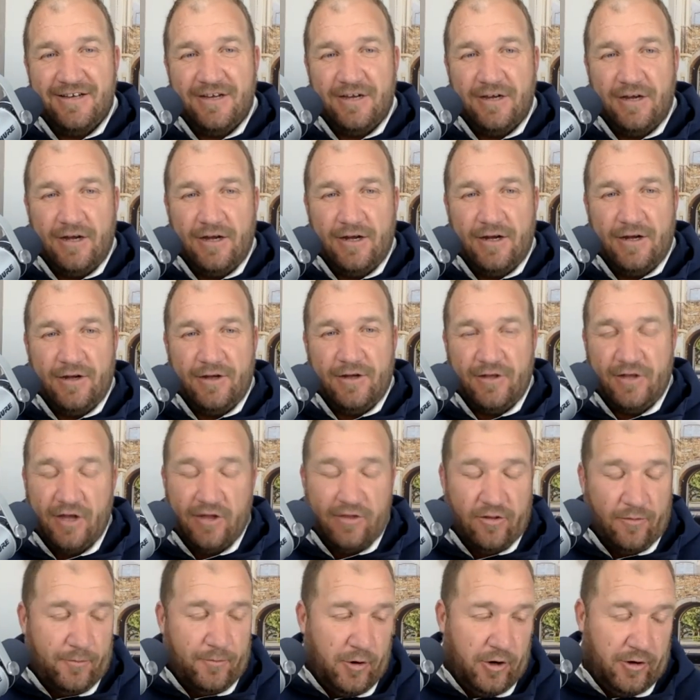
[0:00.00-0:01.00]
Uh, yeah,
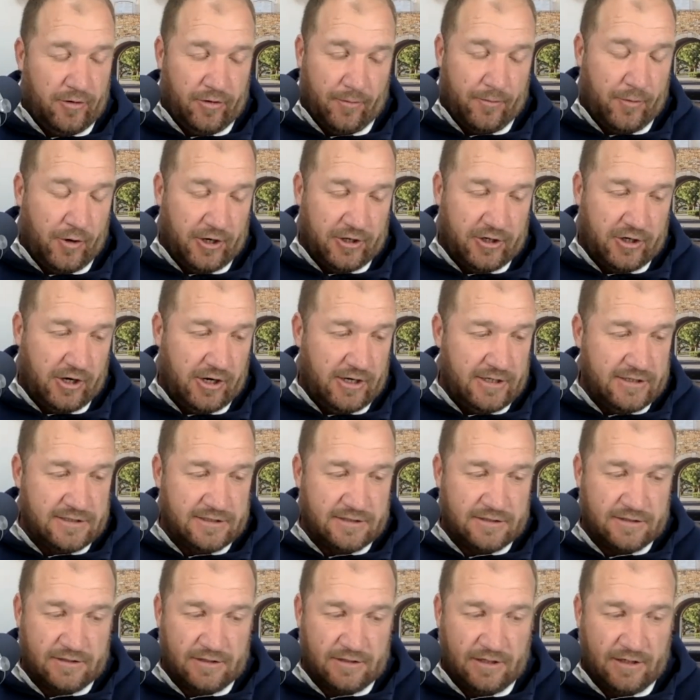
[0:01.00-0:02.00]
the the
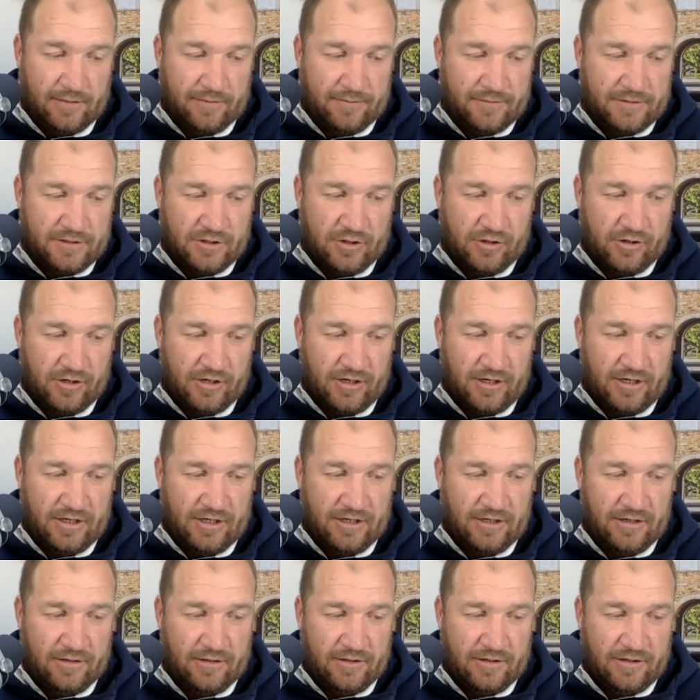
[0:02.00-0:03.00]
podcast um,
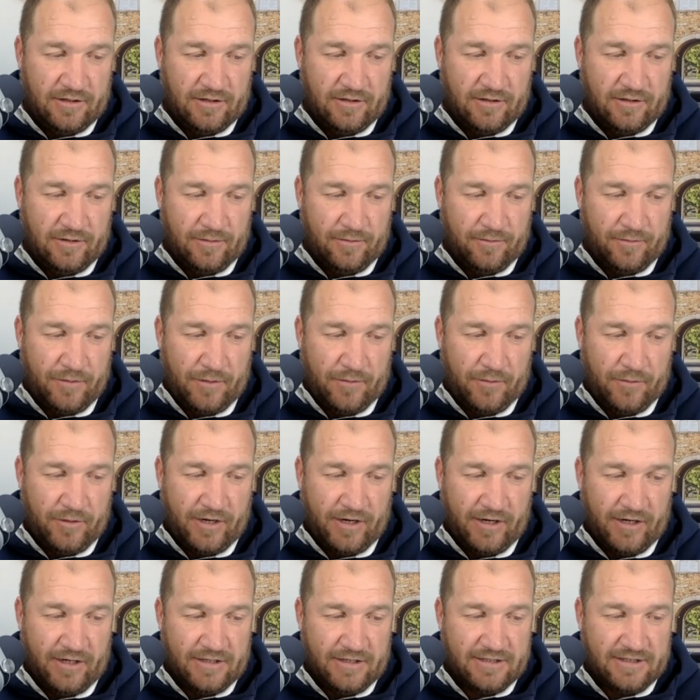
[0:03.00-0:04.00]
certainly people
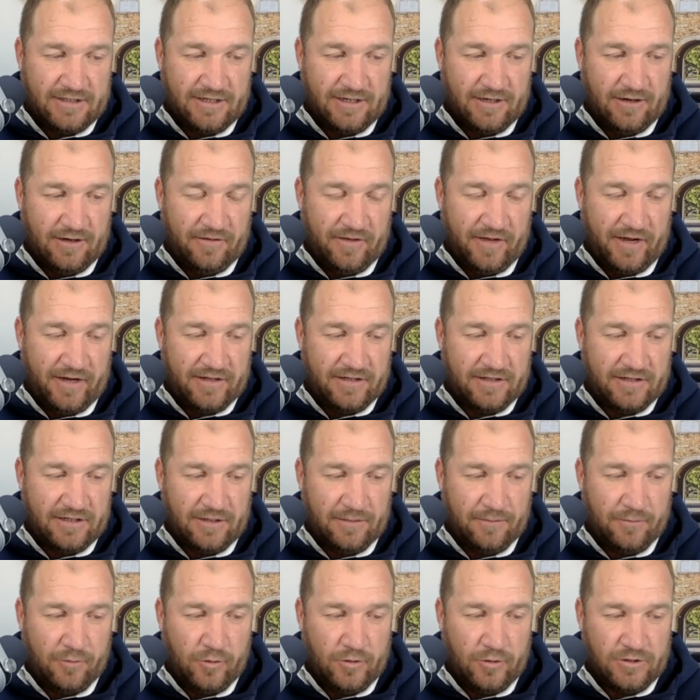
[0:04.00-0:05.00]
can listen in on that. Uh,
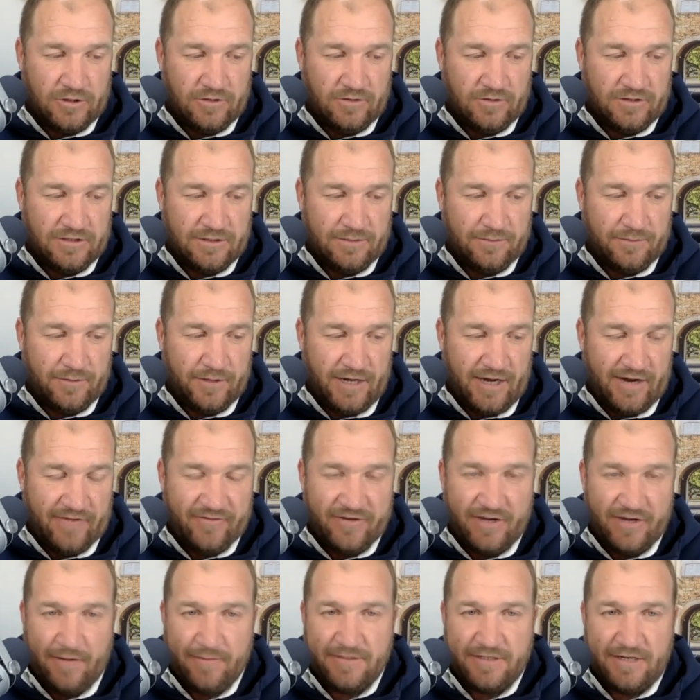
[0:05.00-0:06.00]
Portugal: The Simple Life
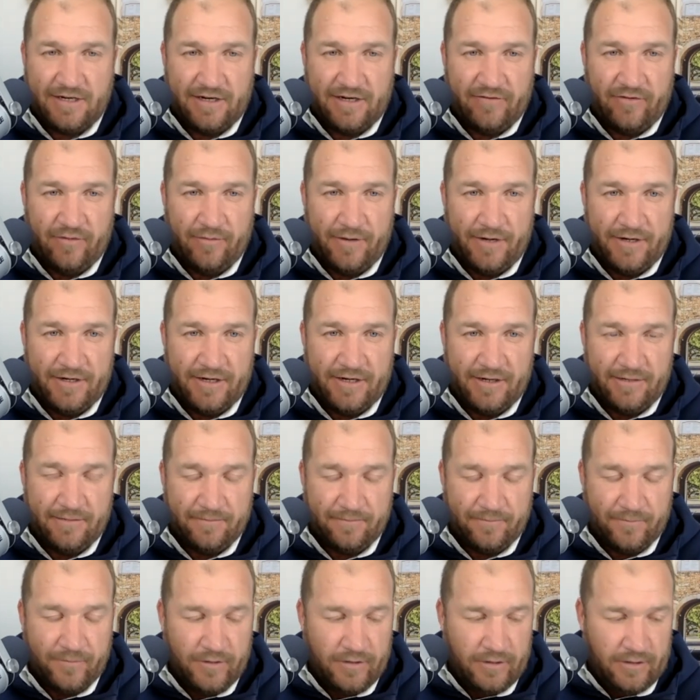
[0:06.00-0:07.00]
comes out every Monday
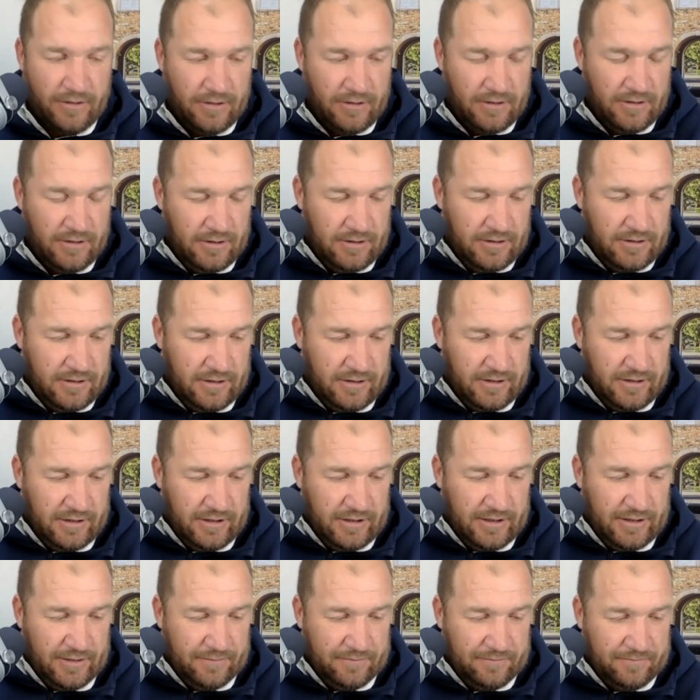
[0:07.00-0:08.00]

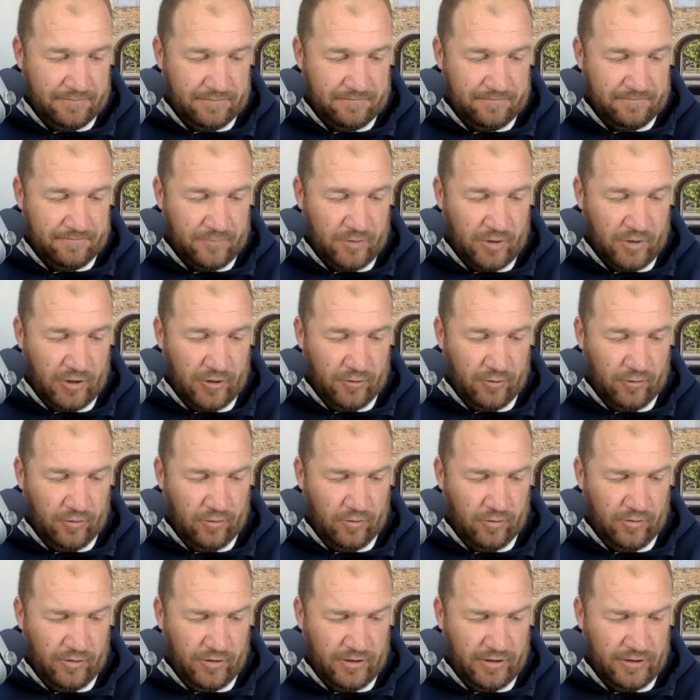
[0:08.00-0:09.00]
um, on
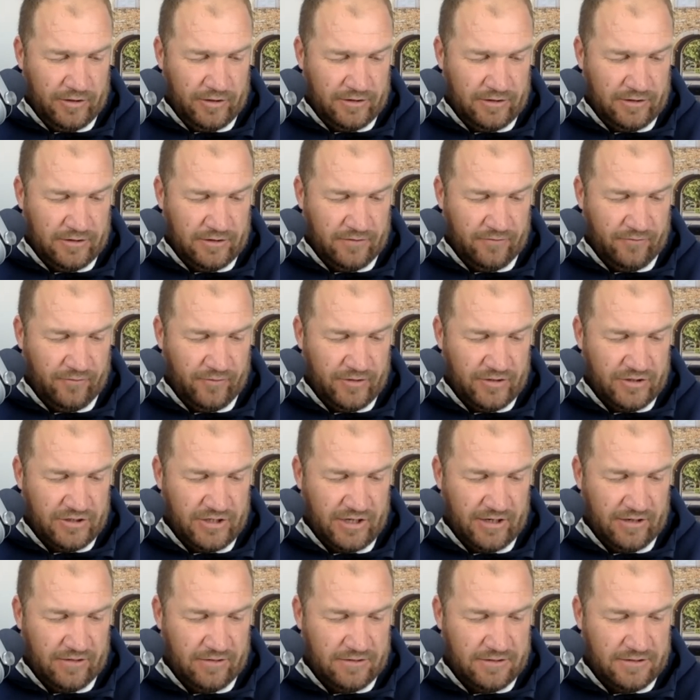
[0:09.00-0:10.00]
all the the different
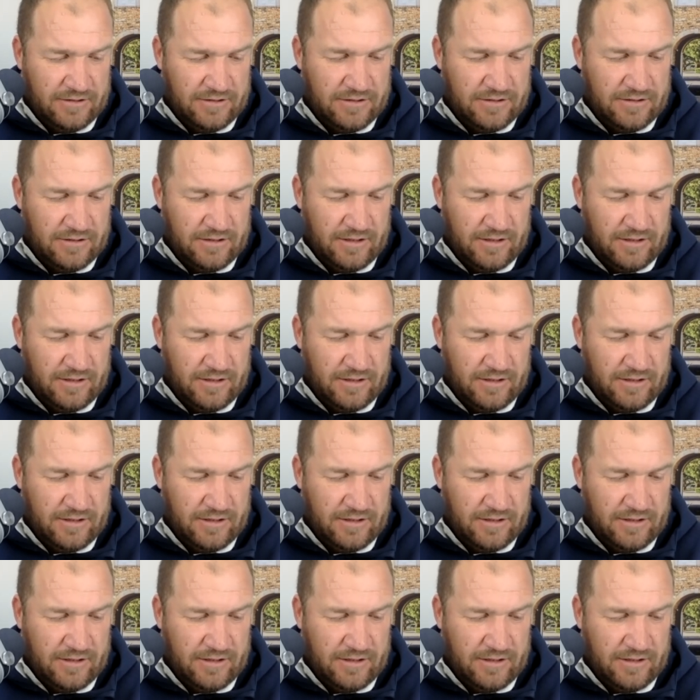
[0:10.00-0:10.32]
channels.